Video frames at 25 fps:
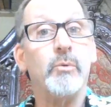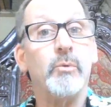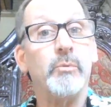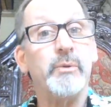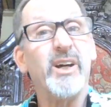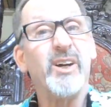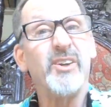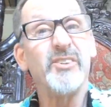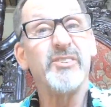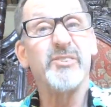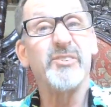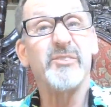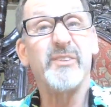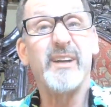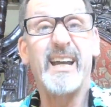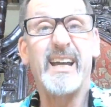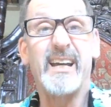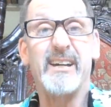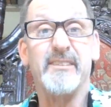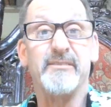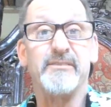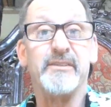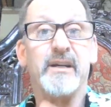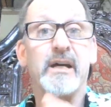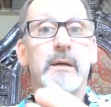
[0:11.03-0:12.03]
We also
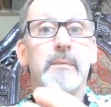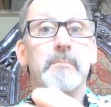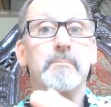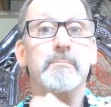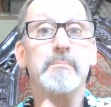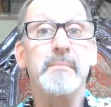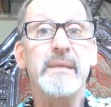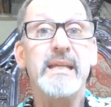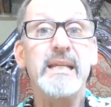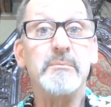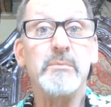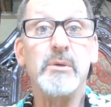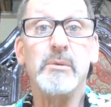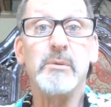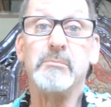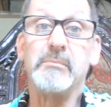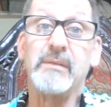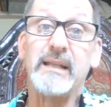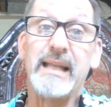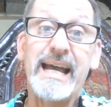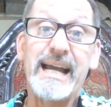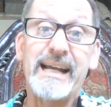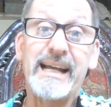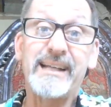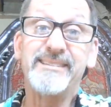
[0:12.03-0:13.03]
have minimum
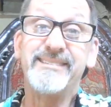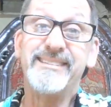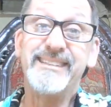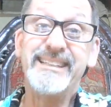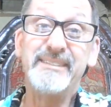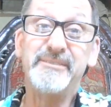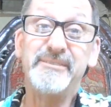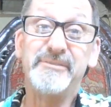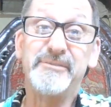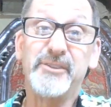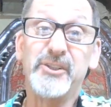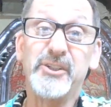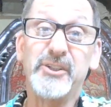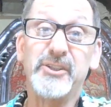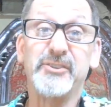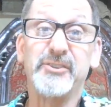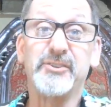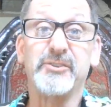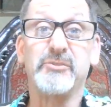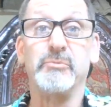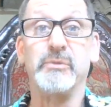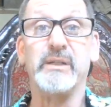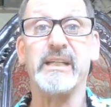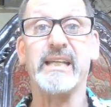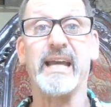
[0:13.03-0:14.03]
laxity
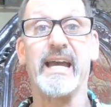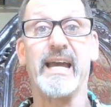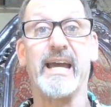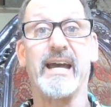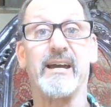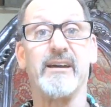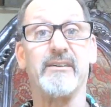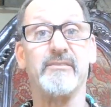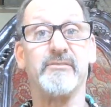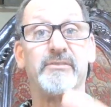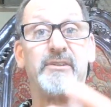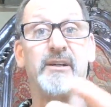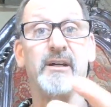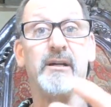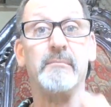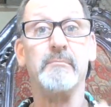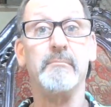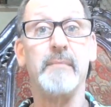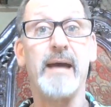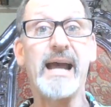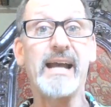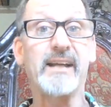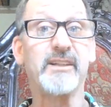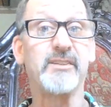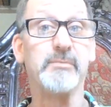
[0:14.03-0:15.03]
first. We have
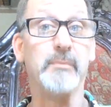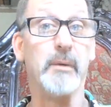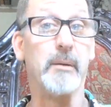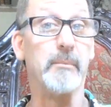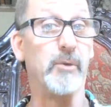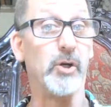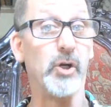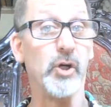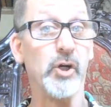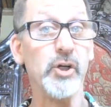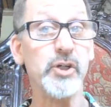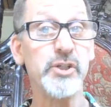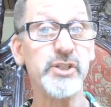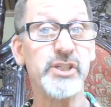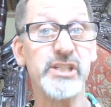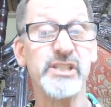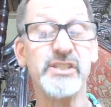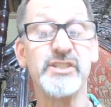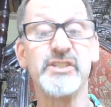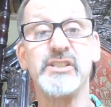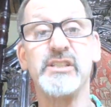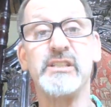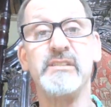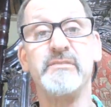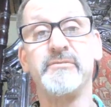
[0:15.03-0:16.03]
maximum
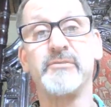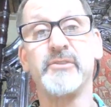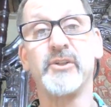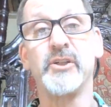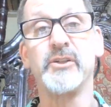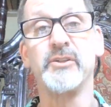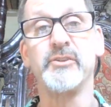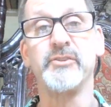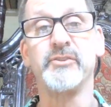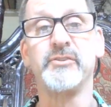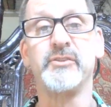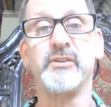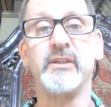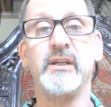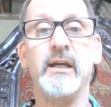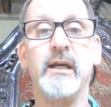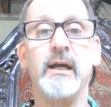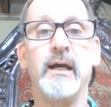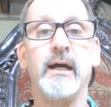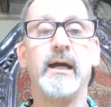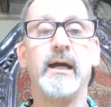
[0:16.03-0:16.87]
urgency first.